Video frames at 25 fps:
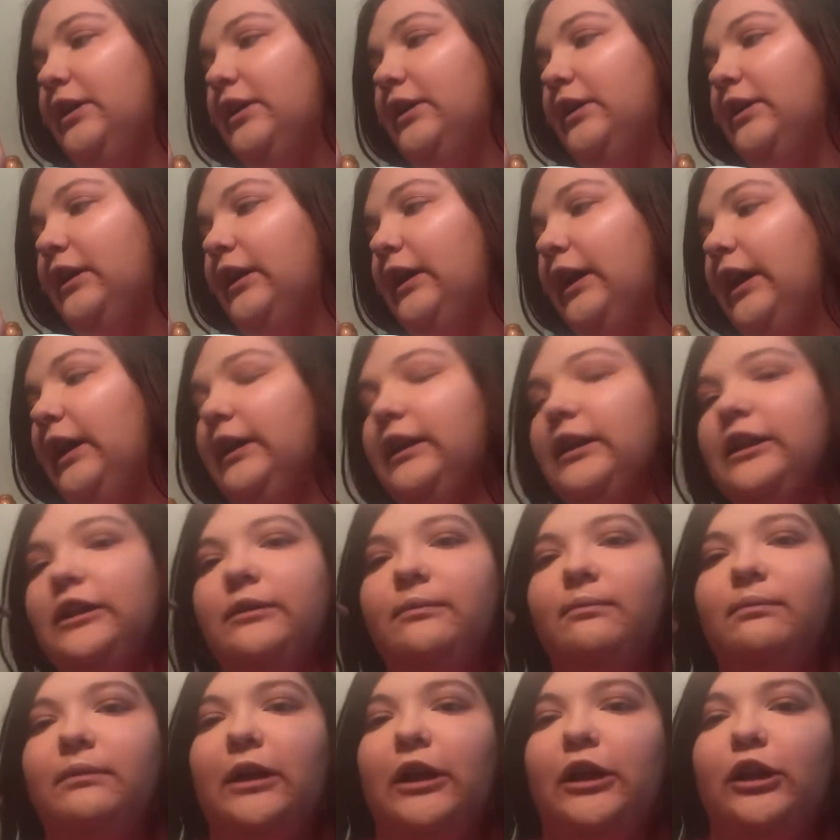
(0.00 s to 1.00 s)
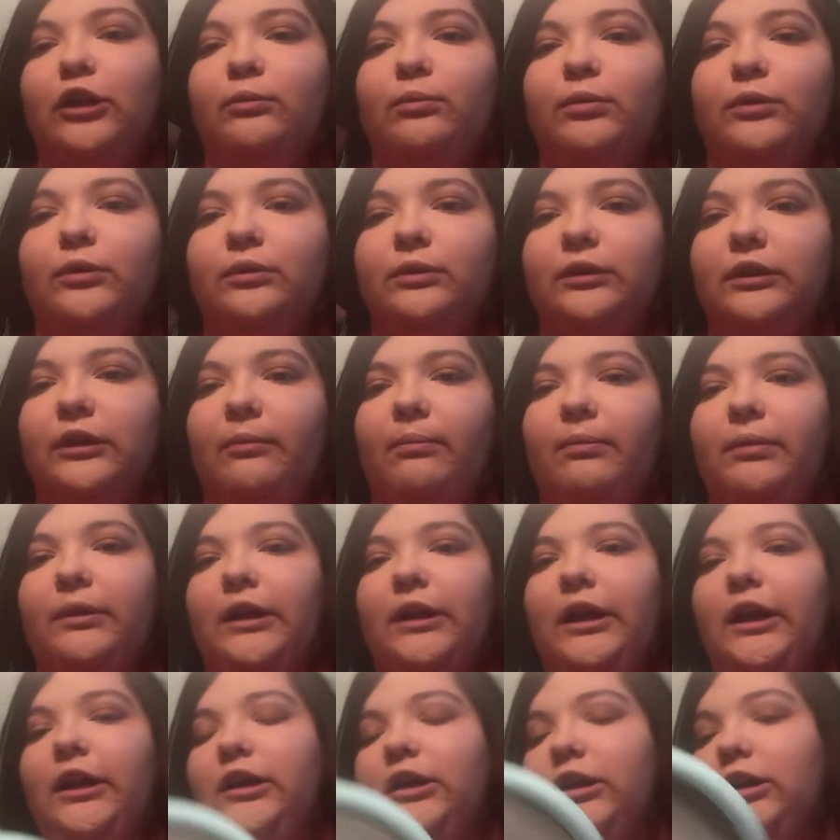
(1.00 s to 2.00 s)
the Kylie Malibu lip
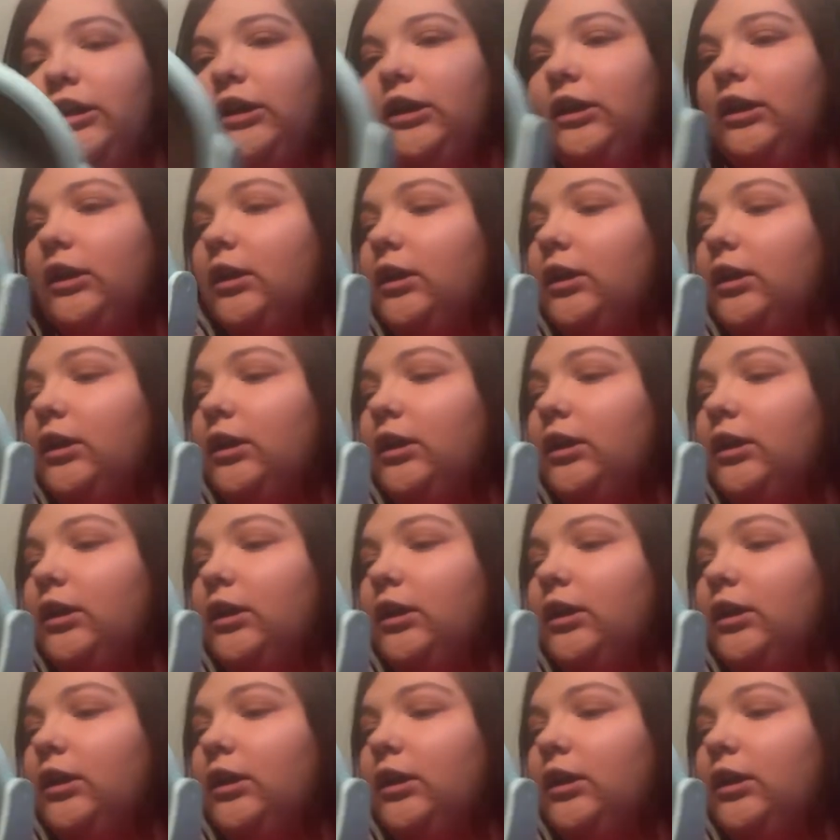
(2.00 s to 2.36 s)
liner,